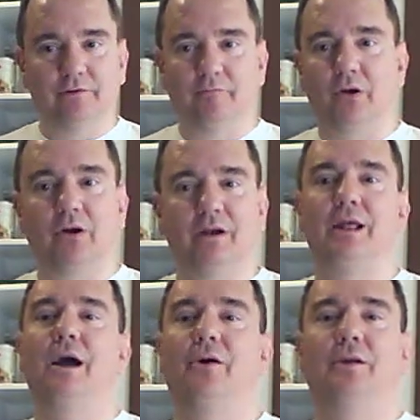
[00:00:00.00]
have burned
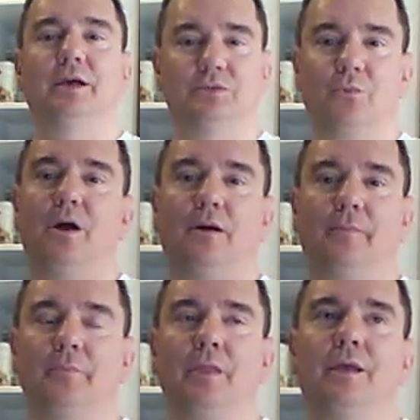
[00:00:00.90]
down as well.